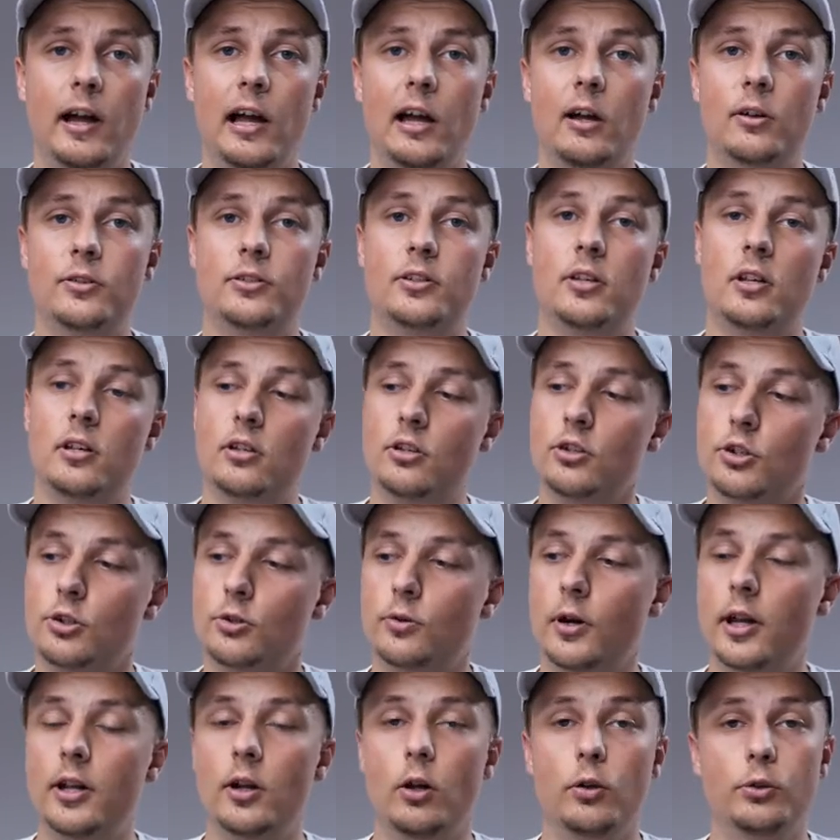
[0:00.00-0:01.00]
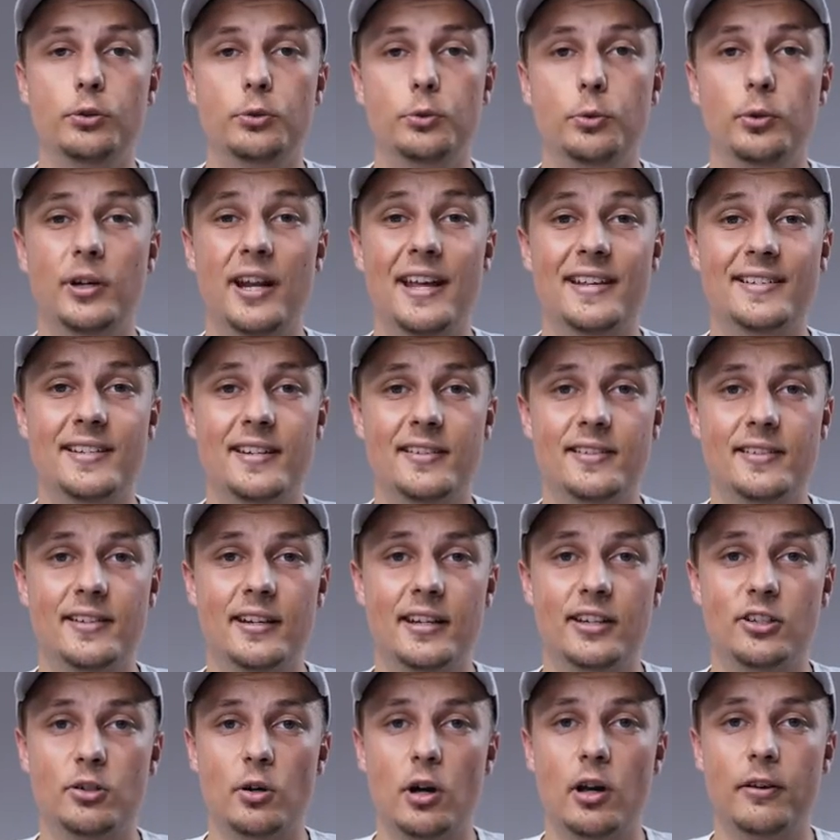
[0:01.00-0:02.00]
files straight onto an
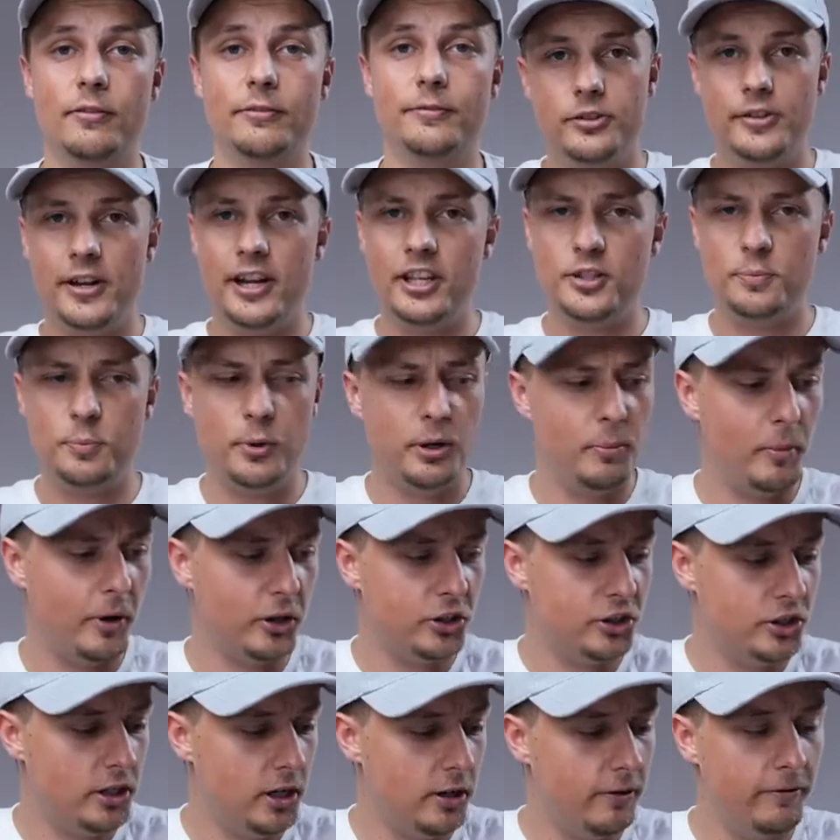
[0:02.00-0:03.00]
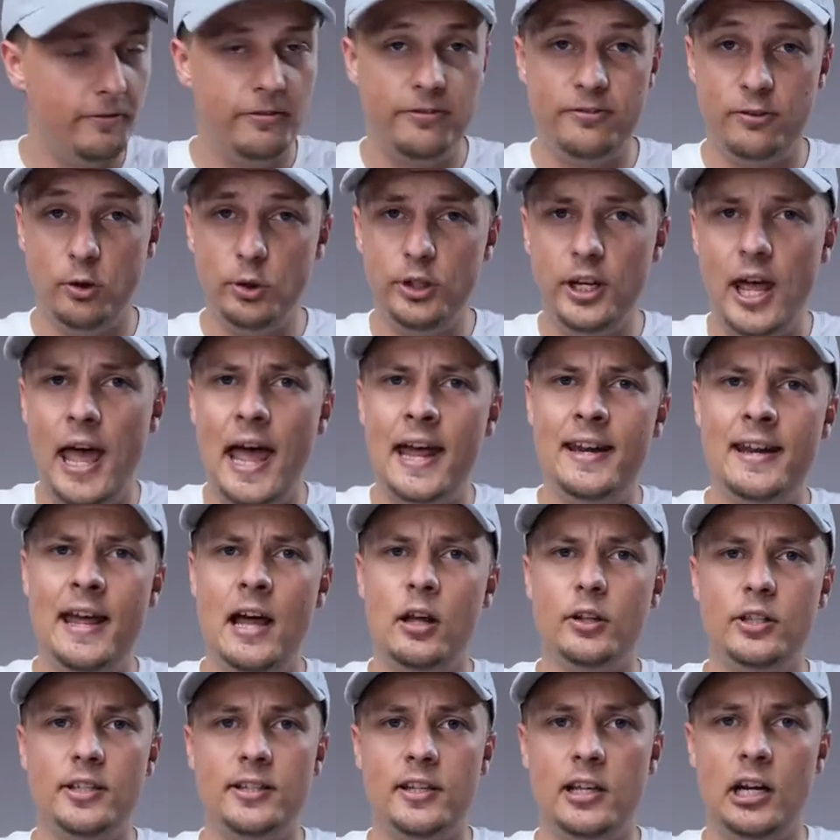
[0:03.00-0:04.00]
SSD drive. So that's pretty much it for the
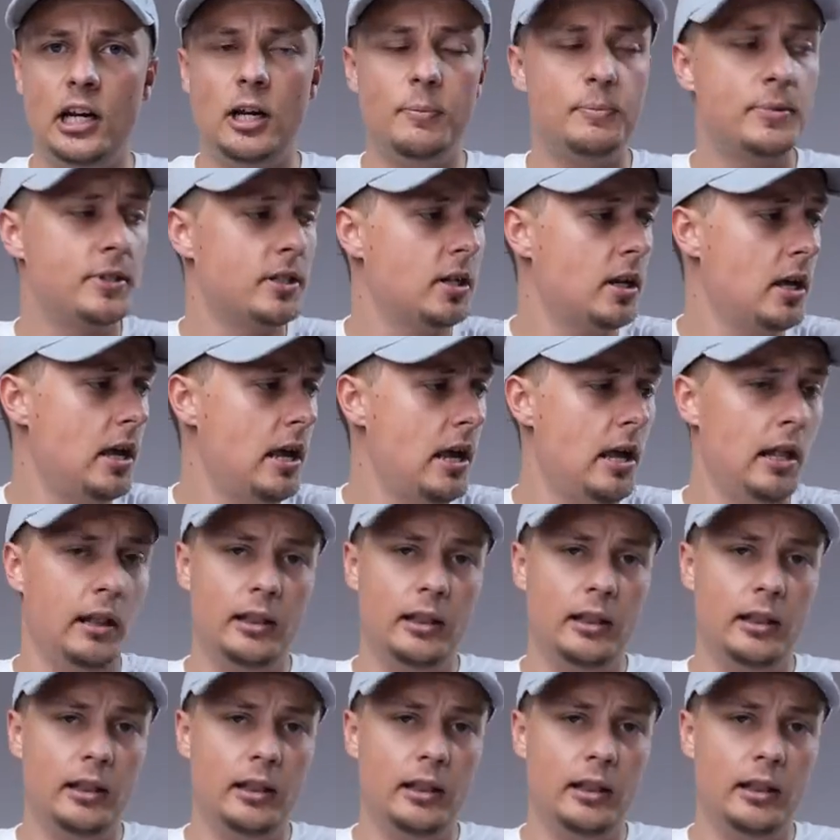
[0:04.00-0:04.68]
handheld setups.